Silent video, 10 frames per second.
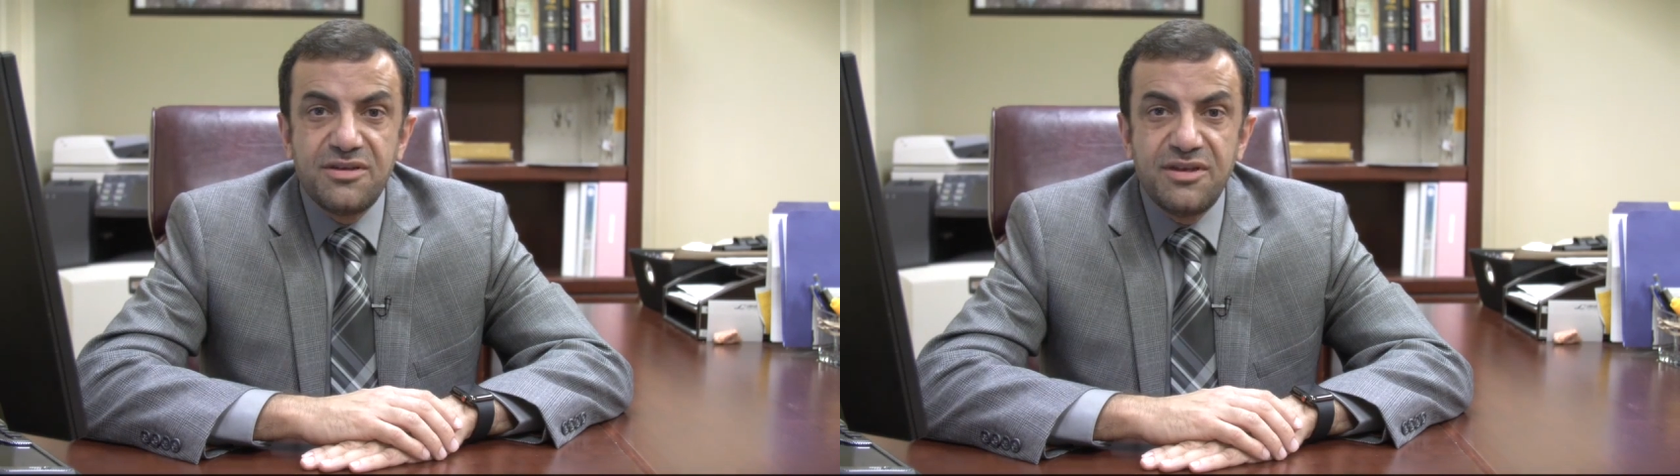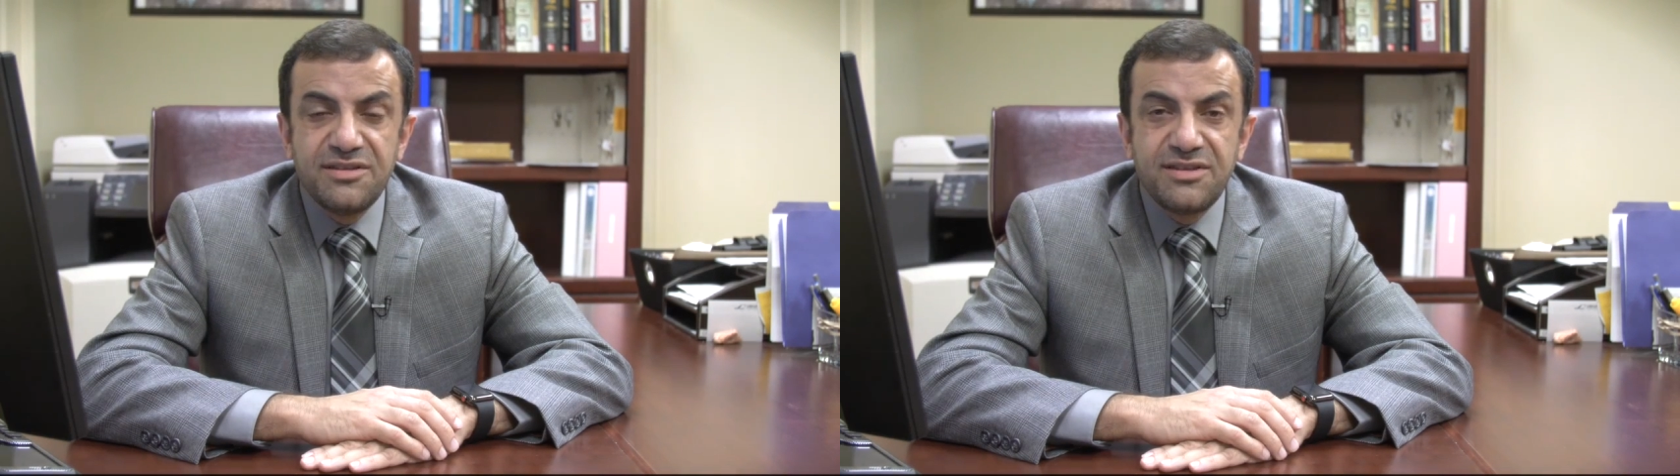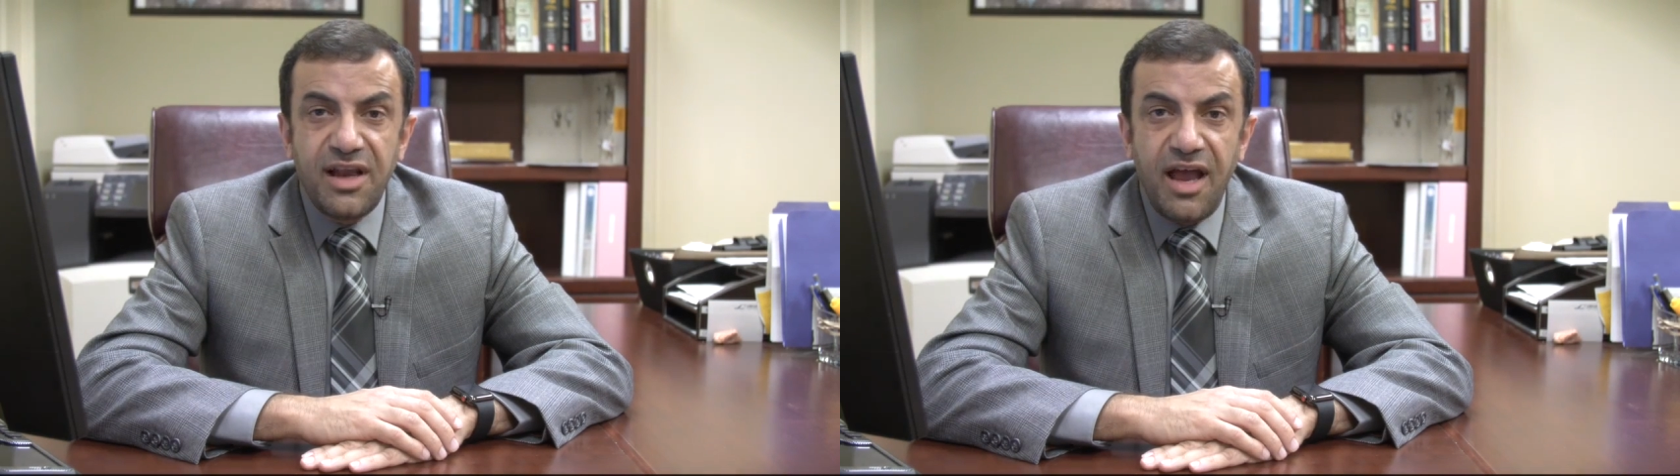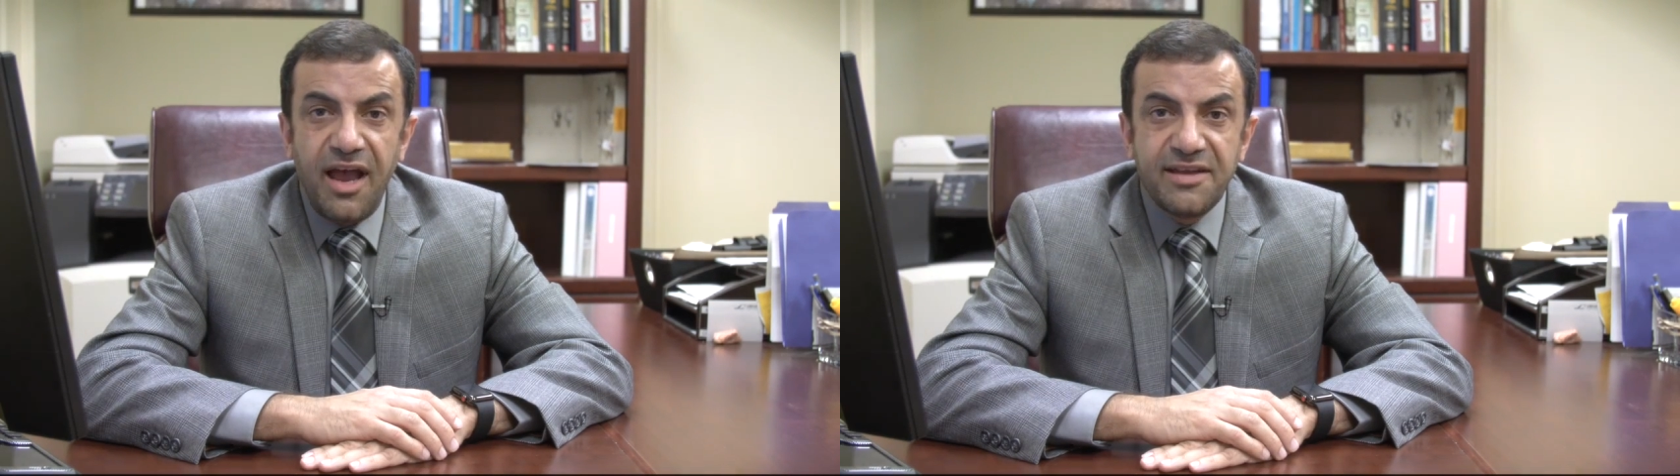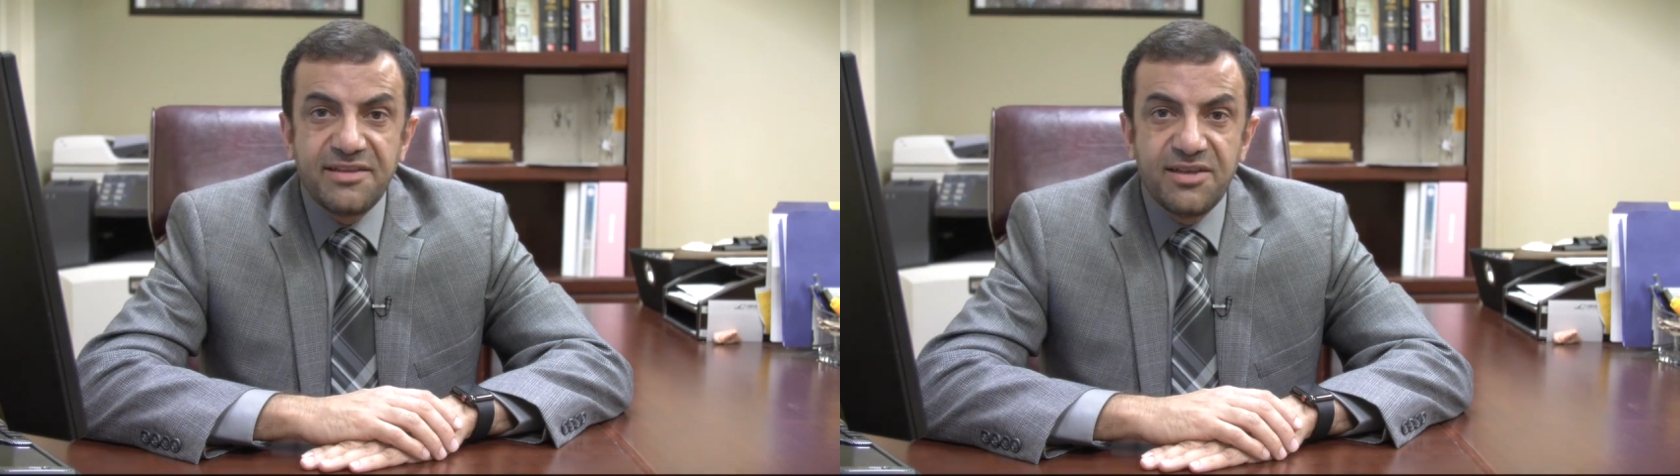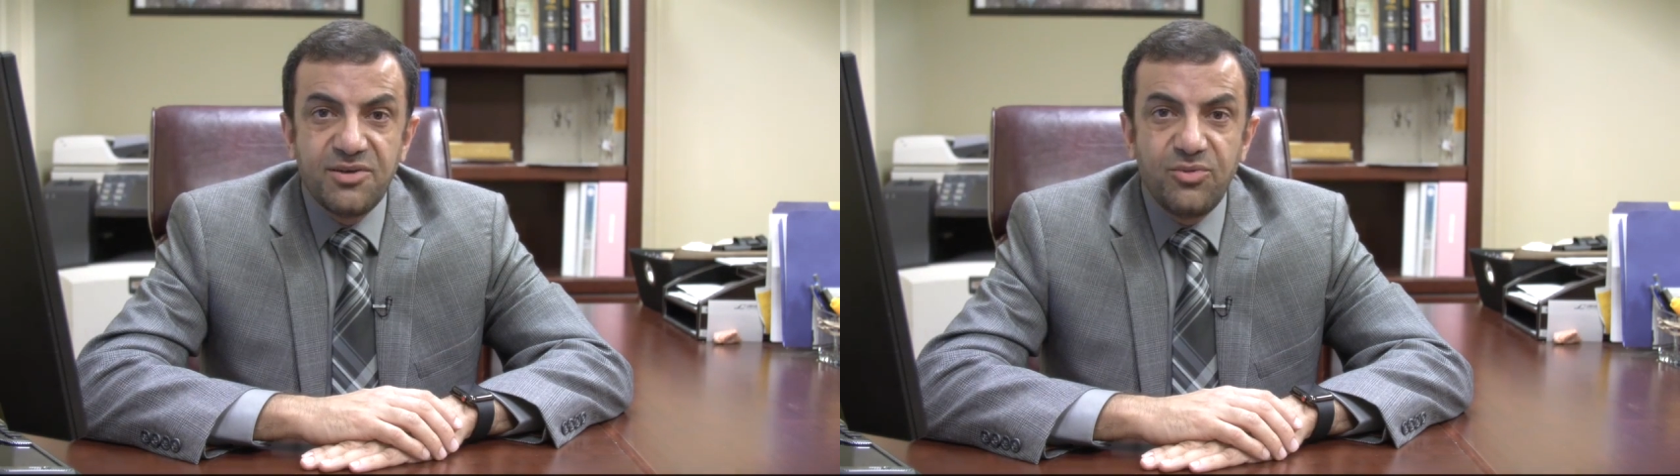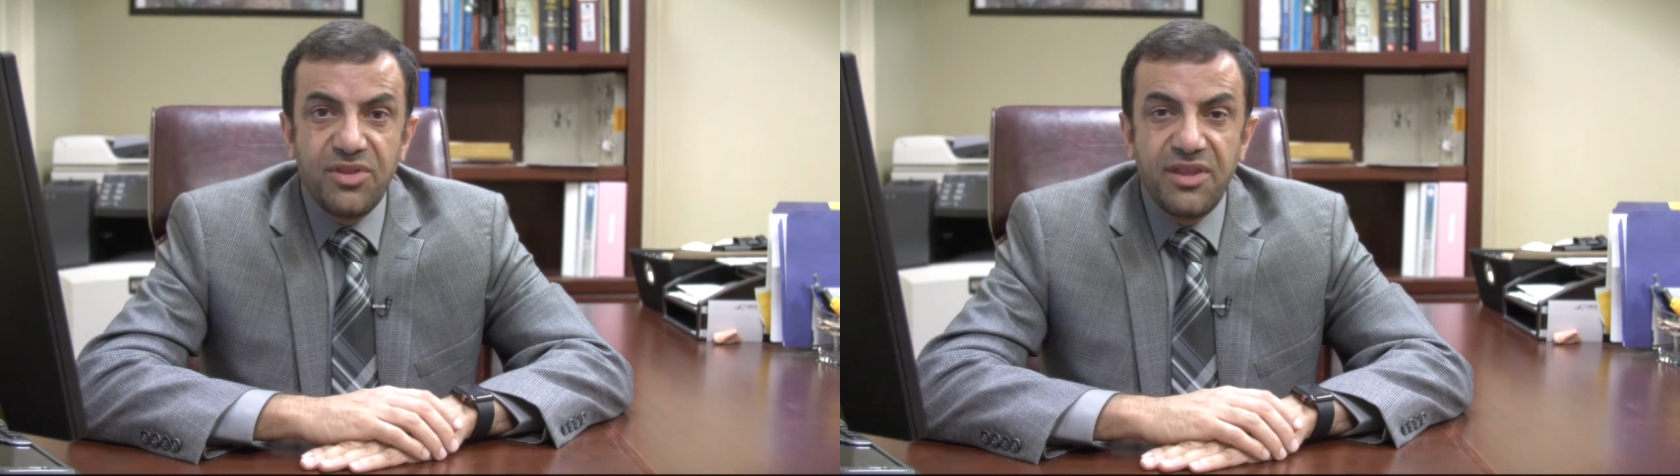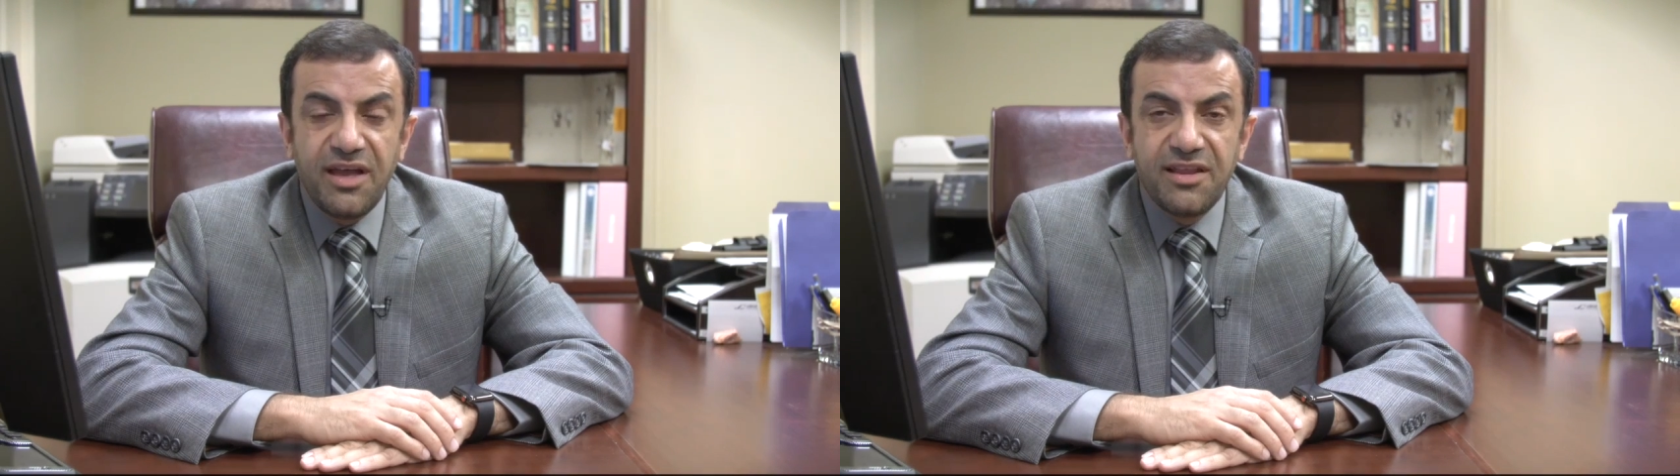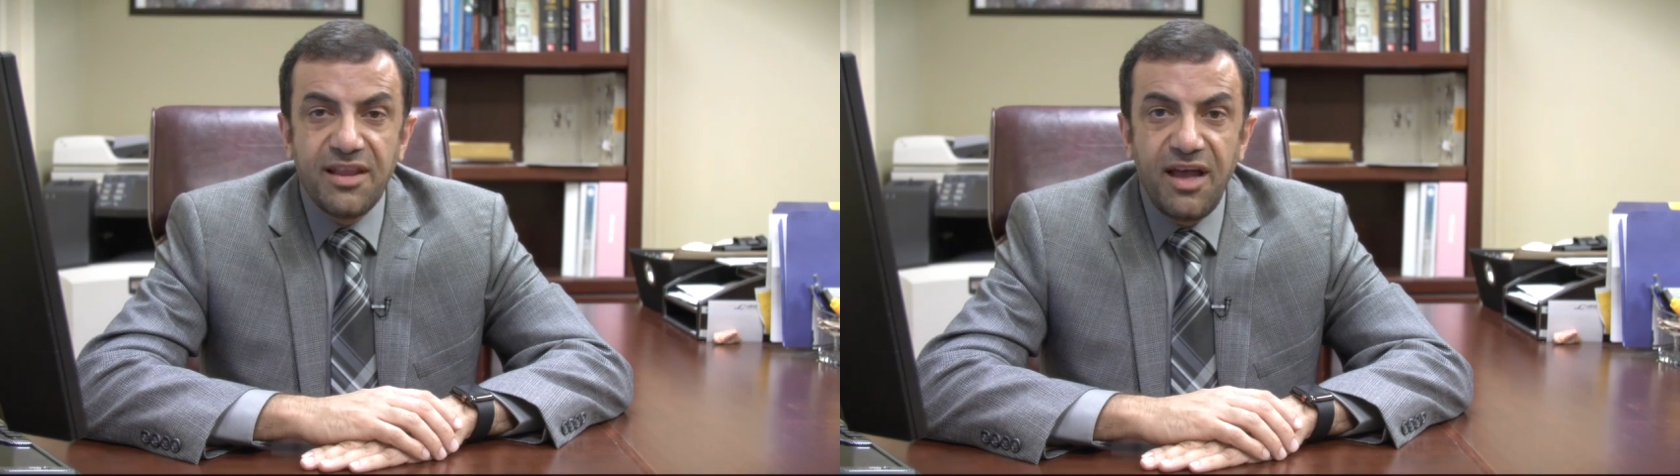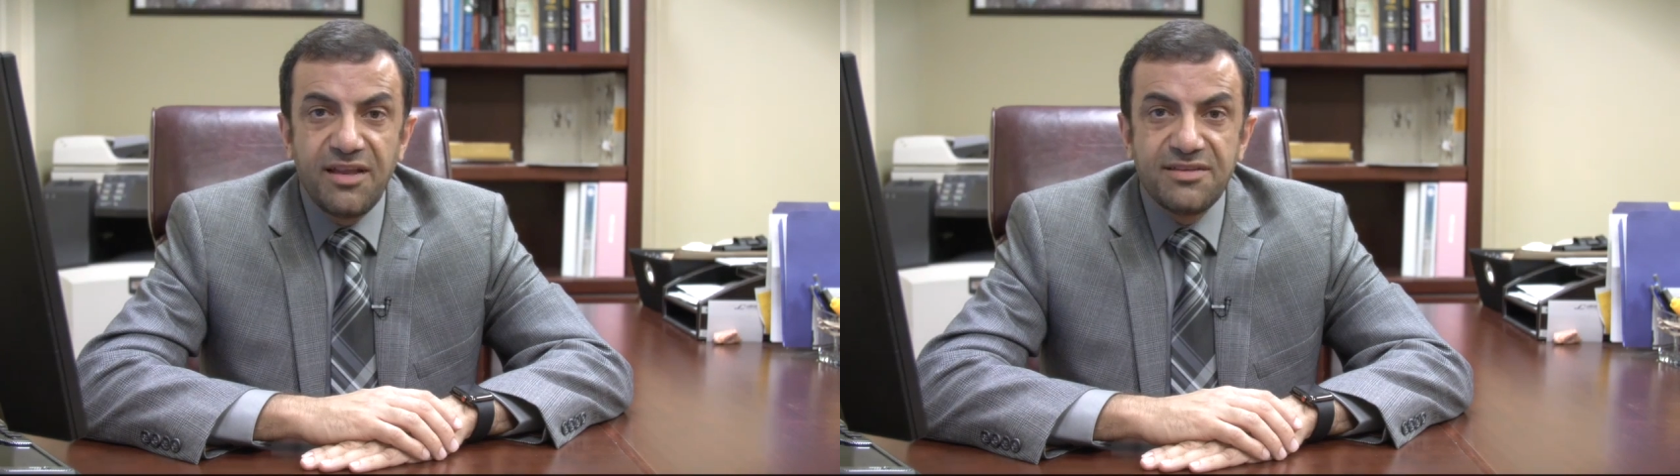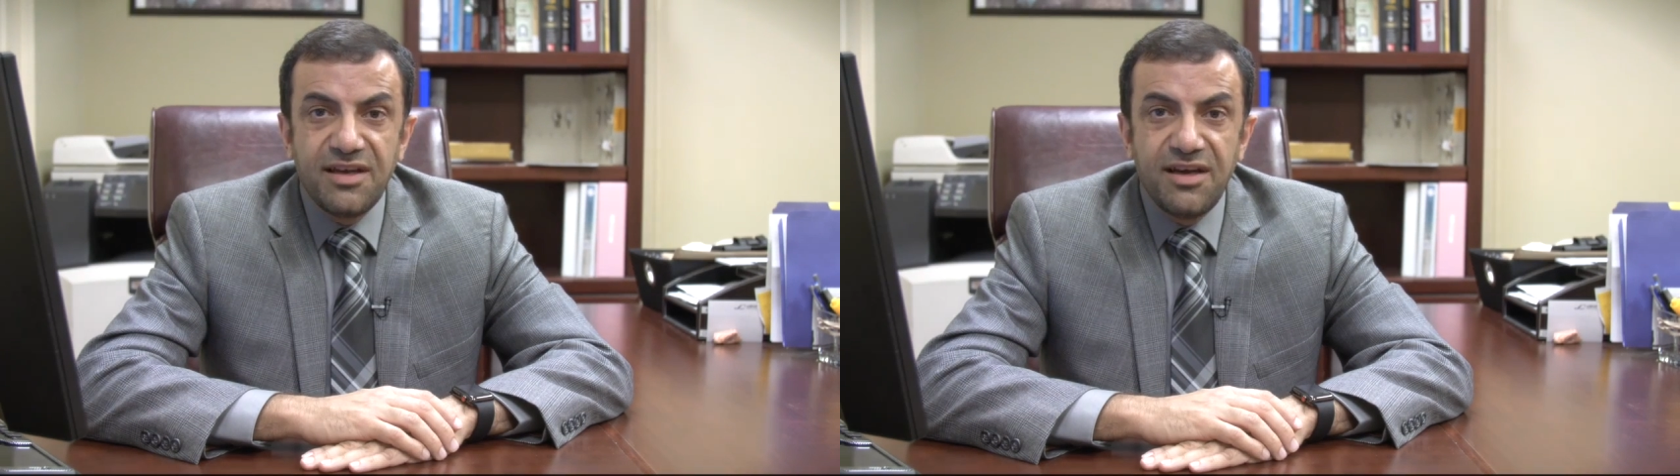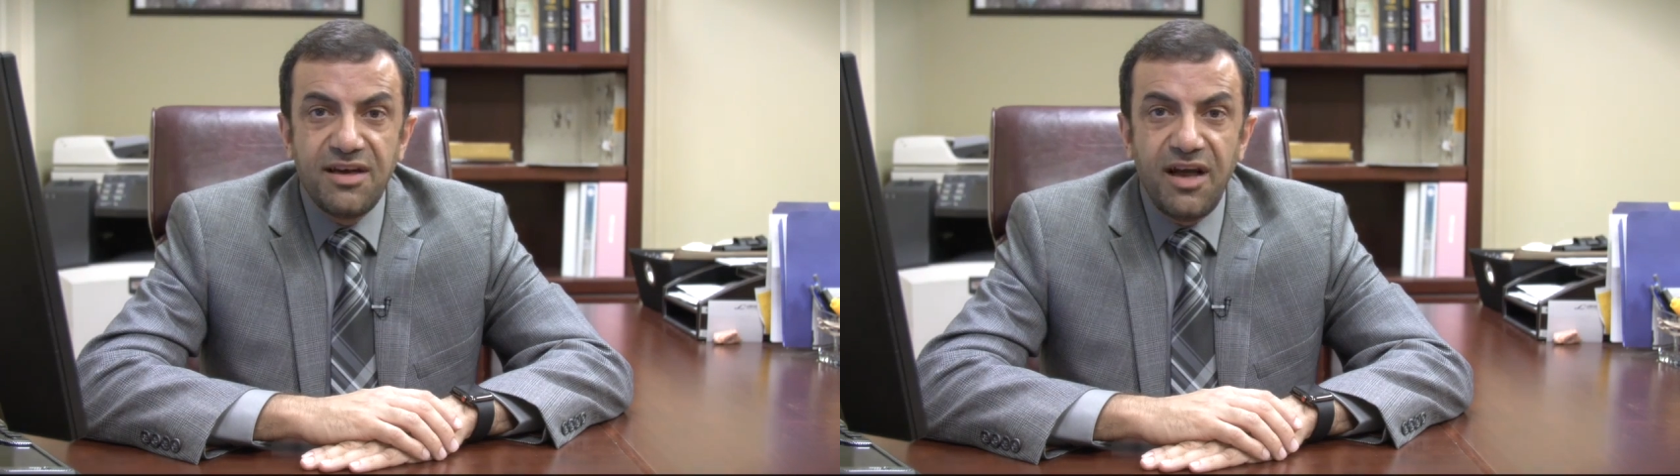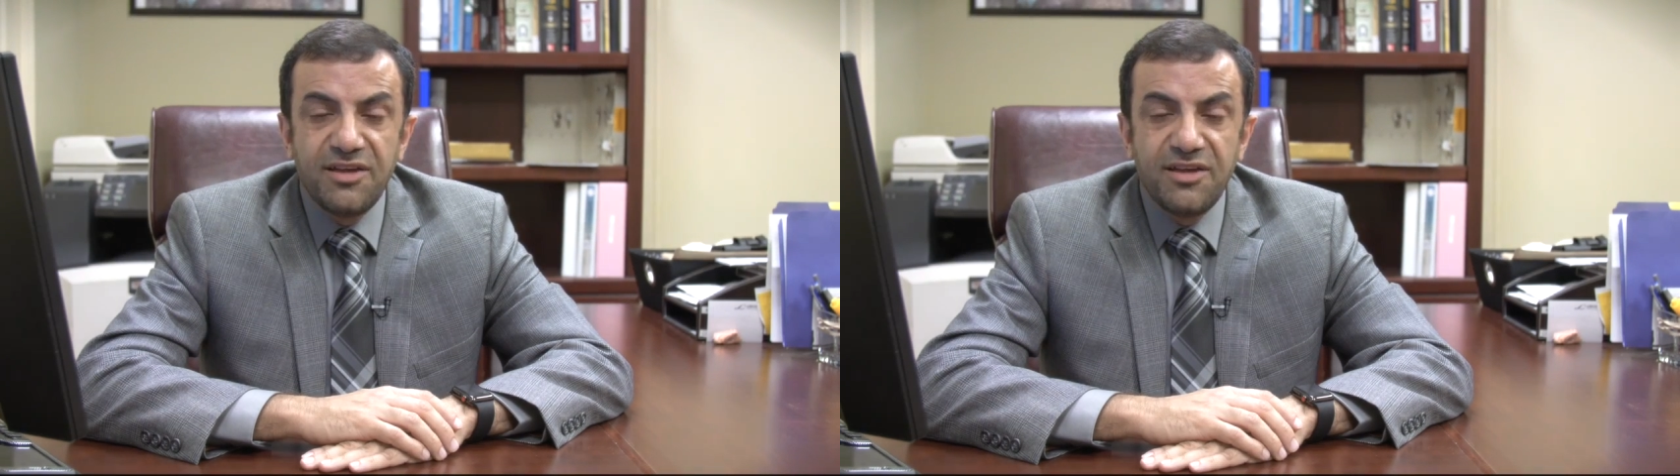interacting with the Atlanta